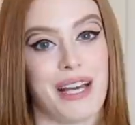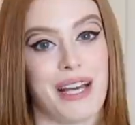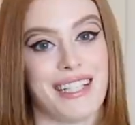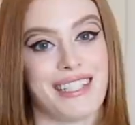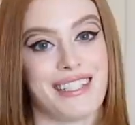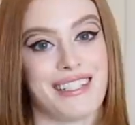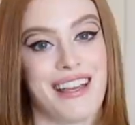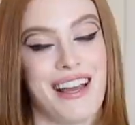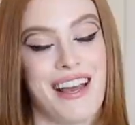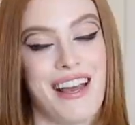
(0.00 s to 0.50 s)
bits
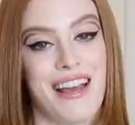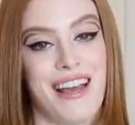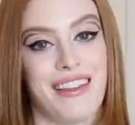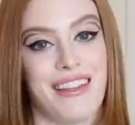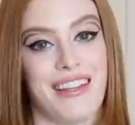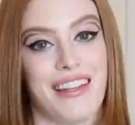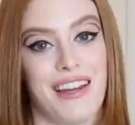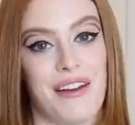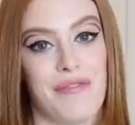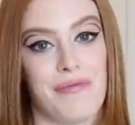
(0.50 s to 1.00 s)

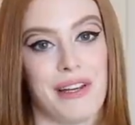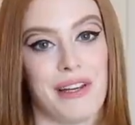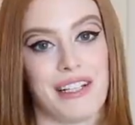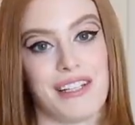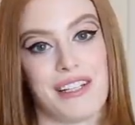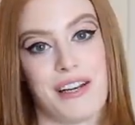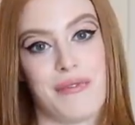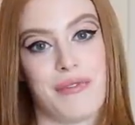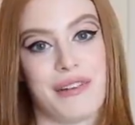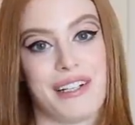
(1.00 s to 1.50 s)
that I
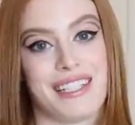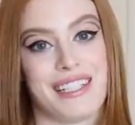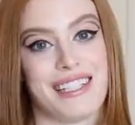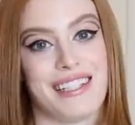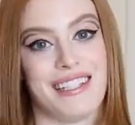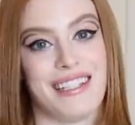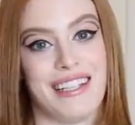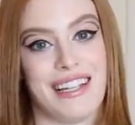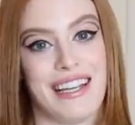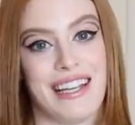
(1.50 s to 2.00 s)
picked up
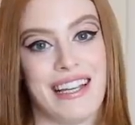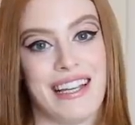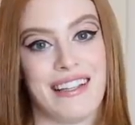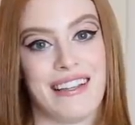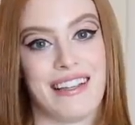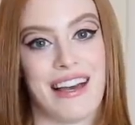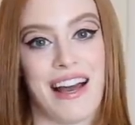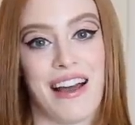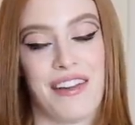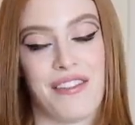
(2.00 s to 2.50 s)
recently
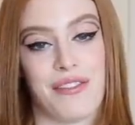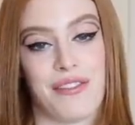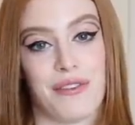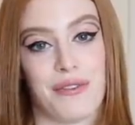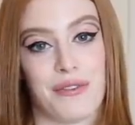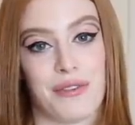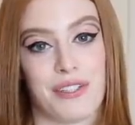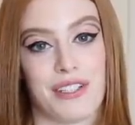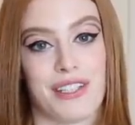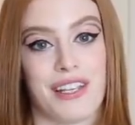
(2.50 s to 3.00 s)
that I
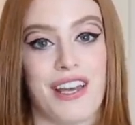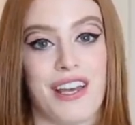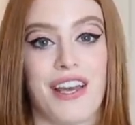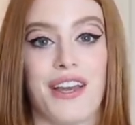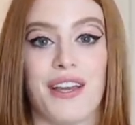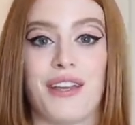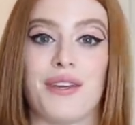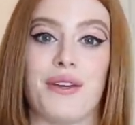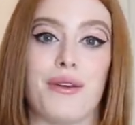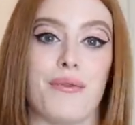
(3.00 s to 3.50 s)
thought
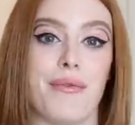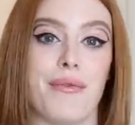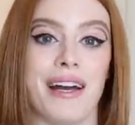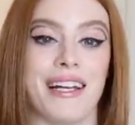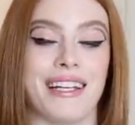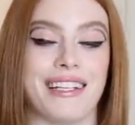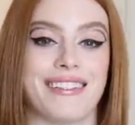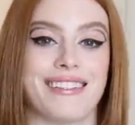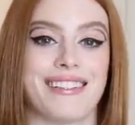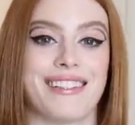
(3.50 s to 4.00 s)
you
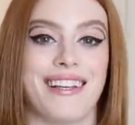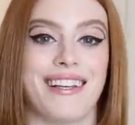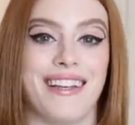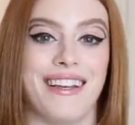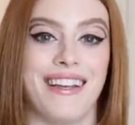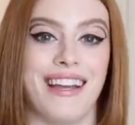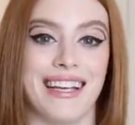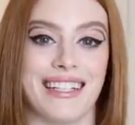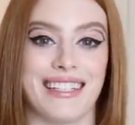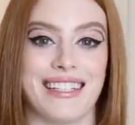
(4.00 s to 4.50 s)
might
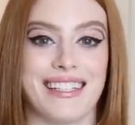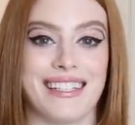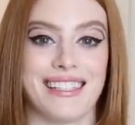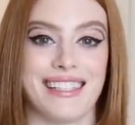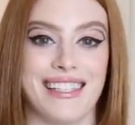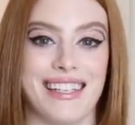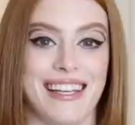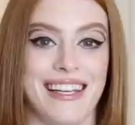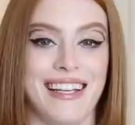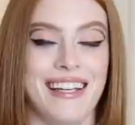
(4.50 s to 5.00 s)
like to
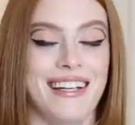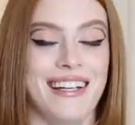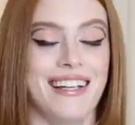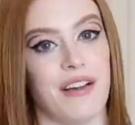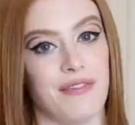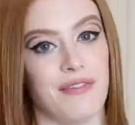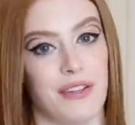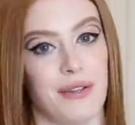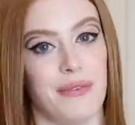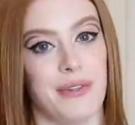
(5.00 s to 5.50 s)
see.
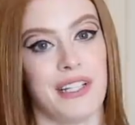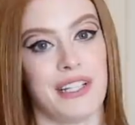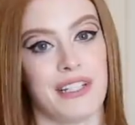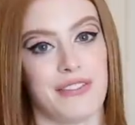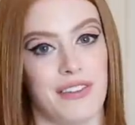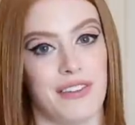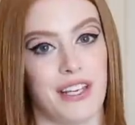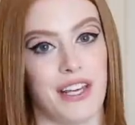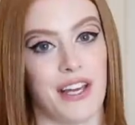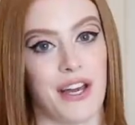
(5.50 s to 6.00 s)
I'm filming this
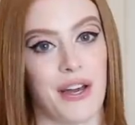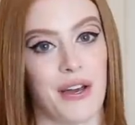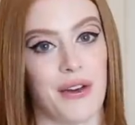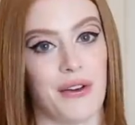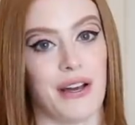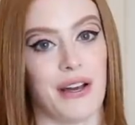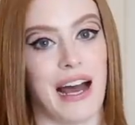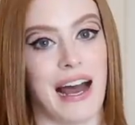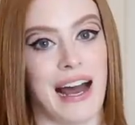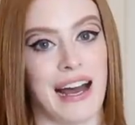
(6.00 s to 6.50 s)

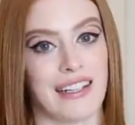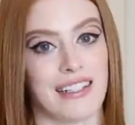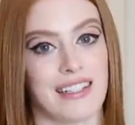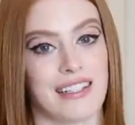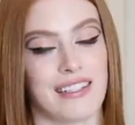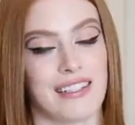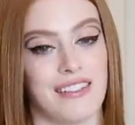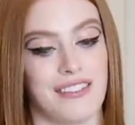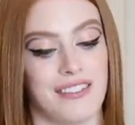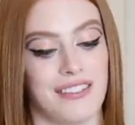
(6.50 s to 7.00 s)
video at
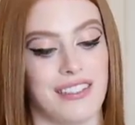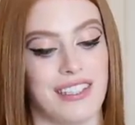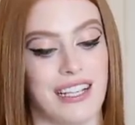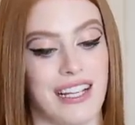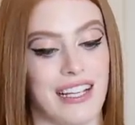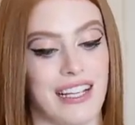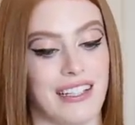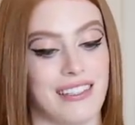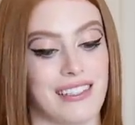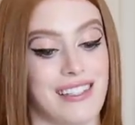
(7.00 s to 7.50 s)

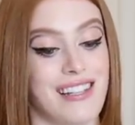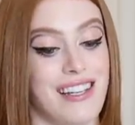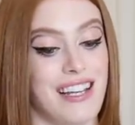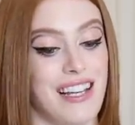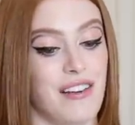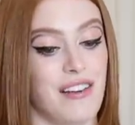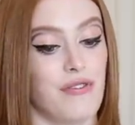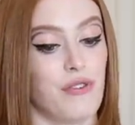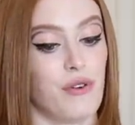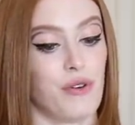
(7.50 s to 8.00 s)
nearly, it's
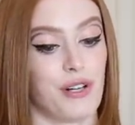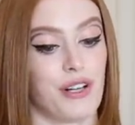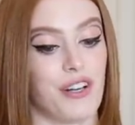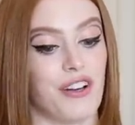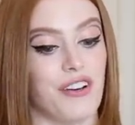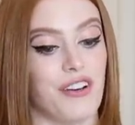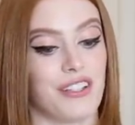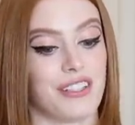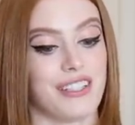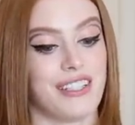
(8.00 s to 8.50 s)
nearly four
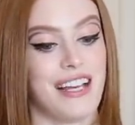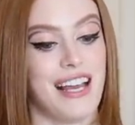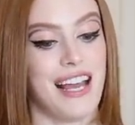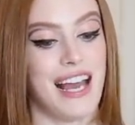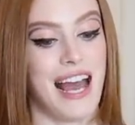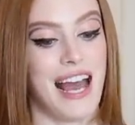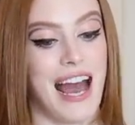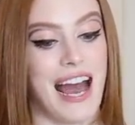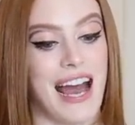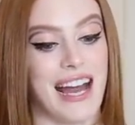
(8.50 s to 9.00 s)
o'clock
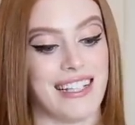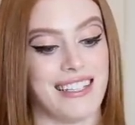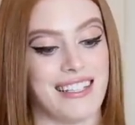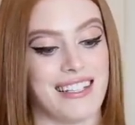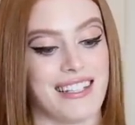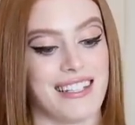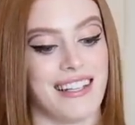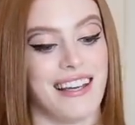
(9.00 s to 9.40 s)
and